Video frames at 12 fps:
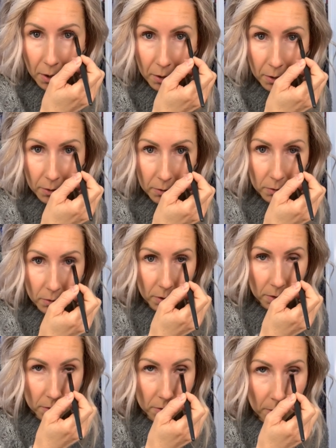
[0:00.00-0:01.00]
So this
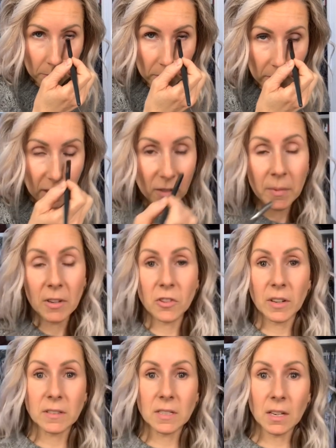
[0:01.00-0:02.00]
seems to give me just
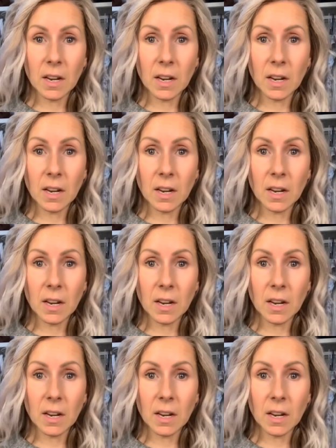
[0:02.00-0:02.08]
enough.